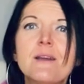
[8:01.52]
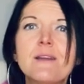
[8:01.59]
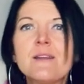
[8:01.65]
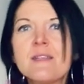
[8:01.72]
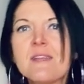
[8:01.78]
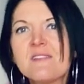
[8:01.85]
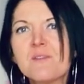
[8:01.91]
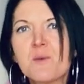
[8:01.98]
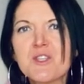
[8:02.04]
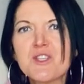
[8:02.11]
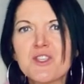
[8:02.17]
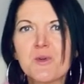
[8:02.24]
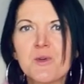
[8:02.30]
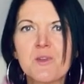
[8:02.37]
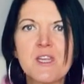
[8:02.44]
You need to
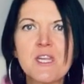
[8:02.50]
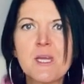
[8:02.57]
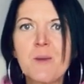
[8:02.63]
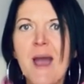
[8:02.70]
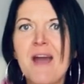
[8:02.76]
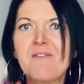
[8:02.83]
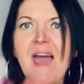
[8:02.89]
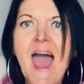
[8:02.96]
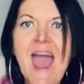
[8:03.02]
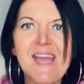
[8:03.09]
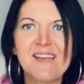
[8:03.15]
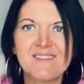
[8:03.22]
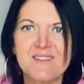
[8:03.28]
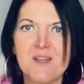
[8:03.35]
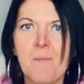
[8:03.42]
ensure that you have
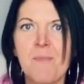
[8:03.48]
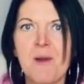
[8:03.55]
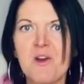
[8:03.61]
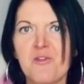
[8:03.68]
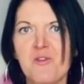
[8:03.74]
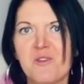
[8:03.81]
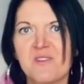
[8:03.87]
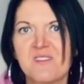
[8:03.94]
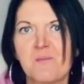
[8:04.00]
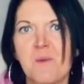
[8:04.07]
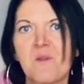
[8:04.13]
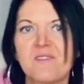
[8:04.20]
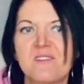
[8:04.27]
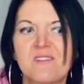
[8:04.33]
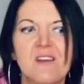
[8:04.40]
X number of
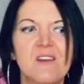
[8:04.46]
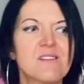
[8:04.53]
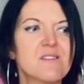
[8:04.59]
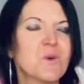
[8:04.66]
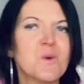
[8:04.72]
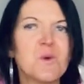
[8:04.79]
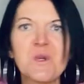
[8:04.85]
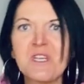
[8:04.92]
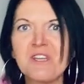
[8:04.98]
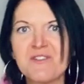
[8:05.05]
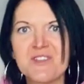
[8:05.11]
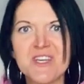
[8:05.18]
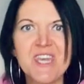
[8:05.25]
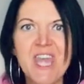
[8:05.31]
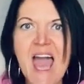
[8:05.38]
responses, or you've
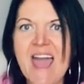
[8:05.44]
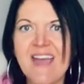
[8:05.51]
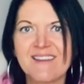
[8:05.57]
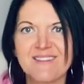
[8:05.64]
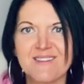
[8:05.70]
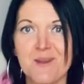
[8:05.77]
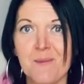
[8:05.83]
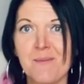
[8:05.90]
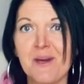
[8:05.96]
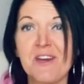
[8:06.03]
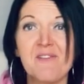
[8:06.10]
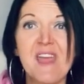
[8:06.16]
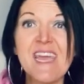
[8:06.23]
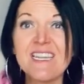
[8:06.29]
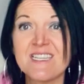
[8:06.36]
done X number
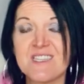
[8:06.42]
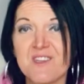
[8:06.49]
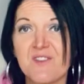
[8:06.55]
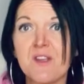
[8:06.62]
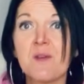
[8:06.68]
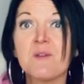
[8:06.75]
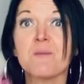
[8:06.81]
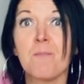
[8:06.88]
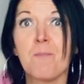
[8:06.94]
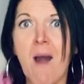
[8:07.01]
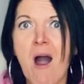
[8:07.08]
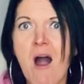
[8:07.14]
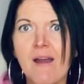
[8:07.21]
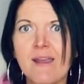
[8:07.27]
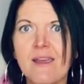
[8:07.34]
of interviews
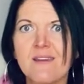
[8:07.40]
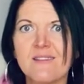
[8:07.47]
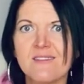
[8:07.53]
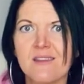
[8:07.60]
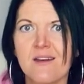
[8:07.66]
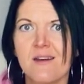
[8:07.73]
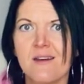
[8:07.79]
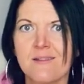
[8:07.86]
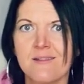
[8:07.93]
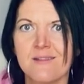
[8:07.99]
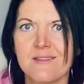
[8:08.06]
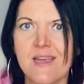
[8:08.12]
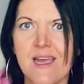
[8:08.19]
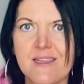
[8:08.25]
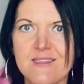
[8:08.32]
by a certain
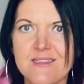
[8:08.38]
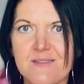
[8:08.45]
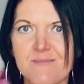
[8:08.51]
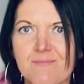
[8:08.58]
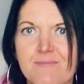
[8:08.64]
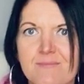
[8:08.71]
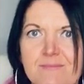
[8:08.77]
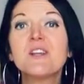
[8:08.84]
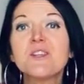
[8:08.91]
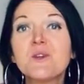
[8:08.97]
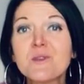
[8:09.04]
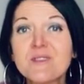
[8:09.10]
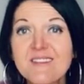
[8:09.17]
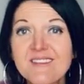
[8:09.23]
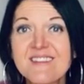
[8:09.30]
date.
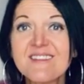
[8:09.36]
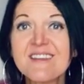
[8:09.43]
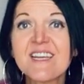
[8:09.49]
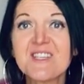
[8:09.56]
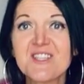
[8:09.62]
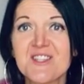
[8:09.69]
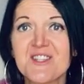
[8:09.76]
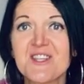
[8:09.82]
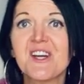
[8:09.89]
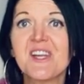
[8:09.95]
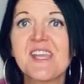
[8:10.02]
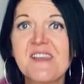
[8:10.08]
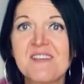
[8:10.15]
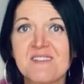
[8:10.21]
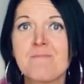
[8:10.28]
Your dissertation
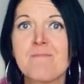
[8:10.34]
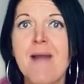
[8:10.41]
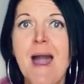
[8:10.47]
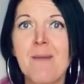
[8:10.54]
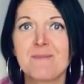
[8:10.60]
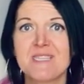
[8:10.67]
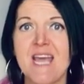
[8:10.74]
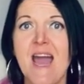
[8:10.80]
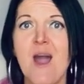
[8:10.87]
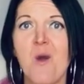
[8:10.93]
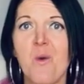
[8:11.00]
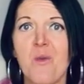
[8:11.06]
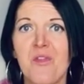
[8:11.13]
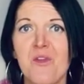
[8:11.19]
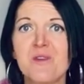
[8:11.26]
journey is mapped
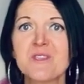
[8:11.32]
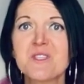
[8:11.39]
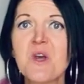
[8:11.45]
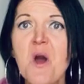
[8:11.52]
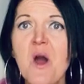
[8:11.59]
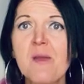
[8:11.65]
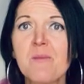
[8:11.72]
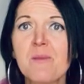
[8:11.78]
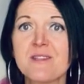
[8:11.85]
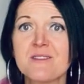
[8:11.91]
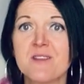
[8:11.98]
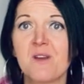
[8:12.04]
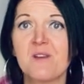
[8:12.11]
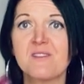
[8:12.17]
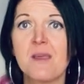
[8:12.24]
out. There are time
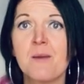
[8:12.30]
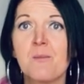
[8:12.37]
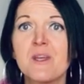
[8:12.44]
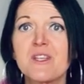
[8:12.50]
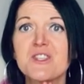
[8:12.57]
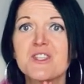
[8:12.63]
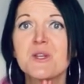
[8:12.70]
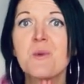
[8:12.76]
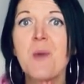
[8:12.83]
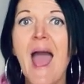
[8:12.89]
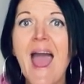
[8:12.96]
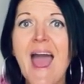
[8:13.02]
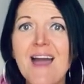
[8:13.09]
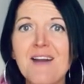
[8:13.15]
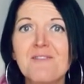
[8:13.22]
windows in which you
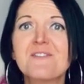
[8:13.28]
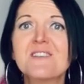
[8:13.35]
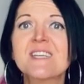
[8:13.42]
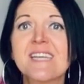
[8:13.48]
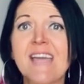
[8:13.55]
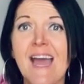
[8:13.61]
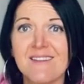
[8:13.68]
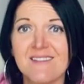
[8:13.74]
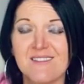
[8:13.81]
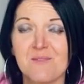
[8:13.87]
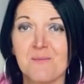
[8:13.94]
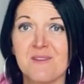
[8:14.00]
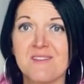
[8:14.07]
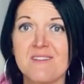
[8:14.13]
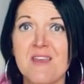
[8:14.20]
have to get
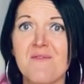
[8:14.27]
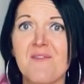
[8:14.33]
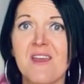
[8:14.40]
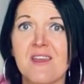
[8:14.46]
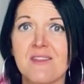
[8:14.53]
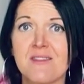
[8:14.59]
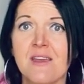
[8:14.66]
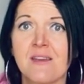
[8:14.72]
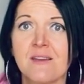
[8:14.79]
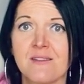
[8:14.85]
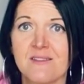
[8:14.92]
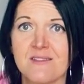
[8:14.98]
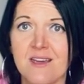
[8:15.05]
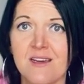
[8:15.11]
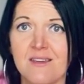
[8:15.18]
specific
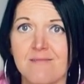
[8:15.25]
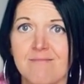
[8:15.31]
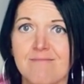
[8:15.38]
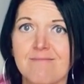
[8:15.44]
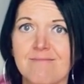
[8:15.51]
things done.